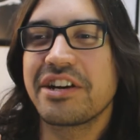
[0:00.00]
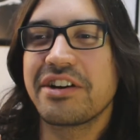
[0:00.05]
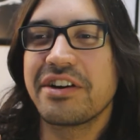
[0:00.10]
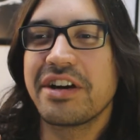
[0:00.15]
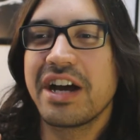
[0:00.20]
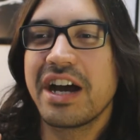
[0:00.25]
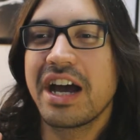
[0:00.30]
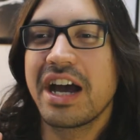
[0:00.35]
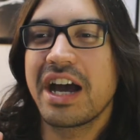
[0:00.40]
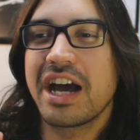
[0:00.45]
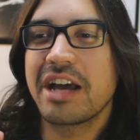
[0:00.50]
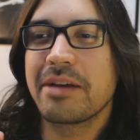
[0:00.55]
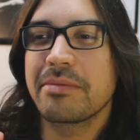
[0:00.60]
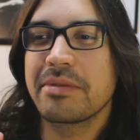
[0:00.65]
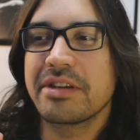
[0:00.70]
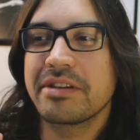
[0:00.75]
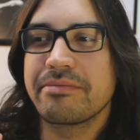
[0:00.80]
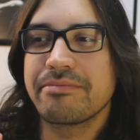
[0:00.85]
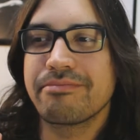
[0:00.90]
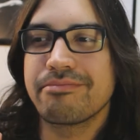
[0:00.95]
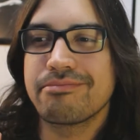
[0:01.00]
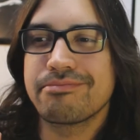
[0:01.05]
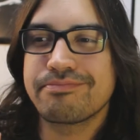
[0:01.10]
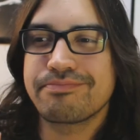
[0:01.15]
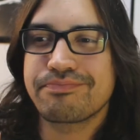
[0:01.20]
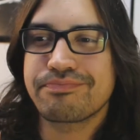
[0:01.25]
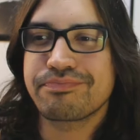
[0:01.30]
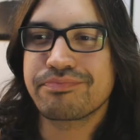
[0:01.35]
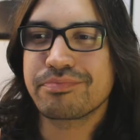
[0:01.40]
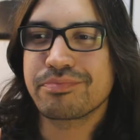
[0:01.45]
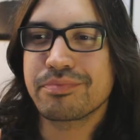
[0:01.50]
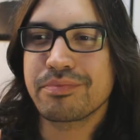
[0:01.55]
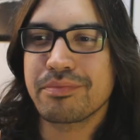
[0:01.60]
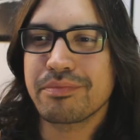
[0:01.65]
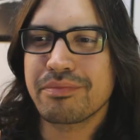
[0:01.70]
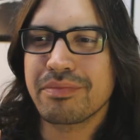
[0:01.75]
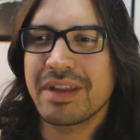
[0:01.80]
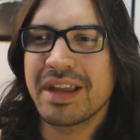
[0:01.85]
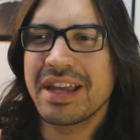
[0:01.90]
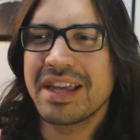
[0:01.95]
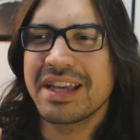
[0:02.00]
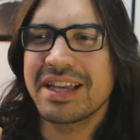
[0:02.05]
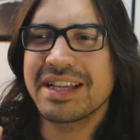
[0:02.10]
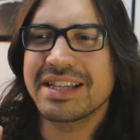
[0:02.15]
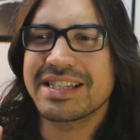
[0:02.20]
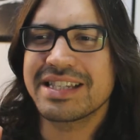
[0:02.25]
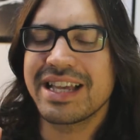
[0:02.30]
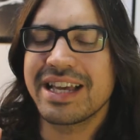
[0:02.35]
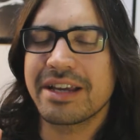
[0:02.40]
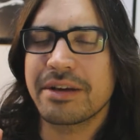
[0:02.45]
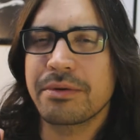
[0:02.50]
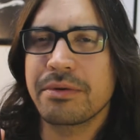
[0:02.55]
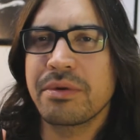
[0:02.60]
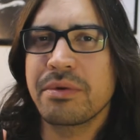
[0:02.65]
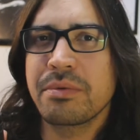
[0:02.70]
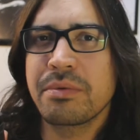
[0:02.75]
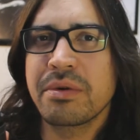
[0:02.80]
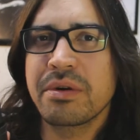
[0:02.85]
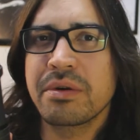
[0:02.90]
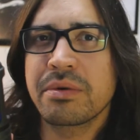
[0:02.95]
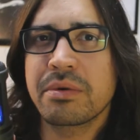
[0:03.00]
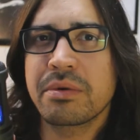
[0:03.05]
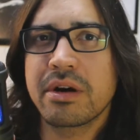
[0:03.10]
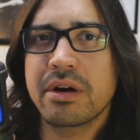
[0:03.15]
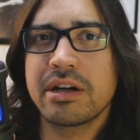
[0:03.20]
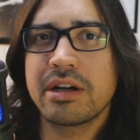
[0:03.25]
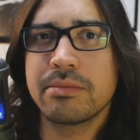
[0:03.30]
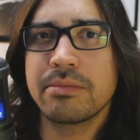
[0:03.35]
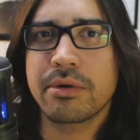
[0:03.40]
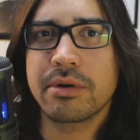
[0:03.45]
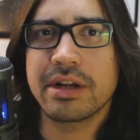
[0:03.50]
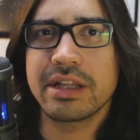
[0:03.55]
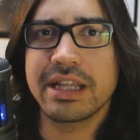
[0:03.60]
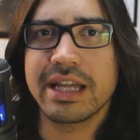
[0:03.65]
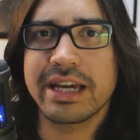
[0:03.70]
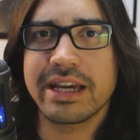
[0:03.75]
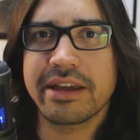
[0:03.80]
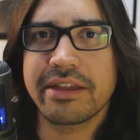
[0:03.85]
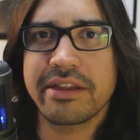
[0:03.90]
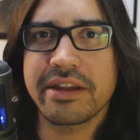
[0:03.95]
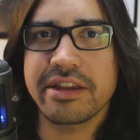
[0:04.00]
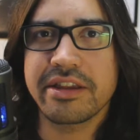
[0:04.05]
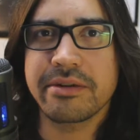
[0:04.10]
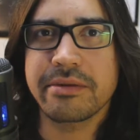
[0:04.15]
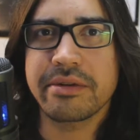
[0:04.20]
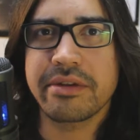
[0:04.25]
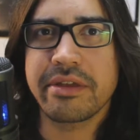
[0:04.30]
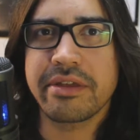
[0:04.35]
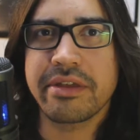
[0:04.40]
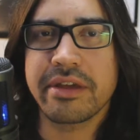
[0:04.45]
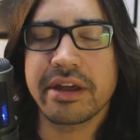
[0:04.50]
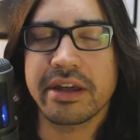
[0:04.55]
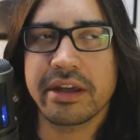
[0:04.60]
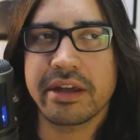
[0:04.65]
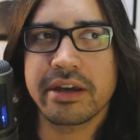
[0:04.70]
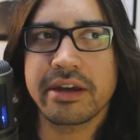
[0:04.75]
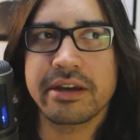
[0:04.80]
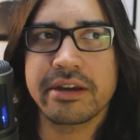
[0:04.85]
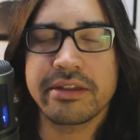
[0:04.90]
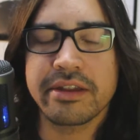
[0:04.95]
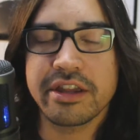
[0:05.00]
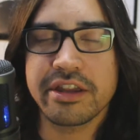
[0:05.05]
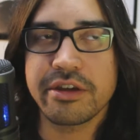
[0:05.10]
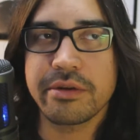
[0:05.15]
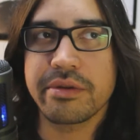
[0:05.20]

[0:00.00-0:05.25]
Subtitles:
You know, I mean, it's like we're all more alike than you would think.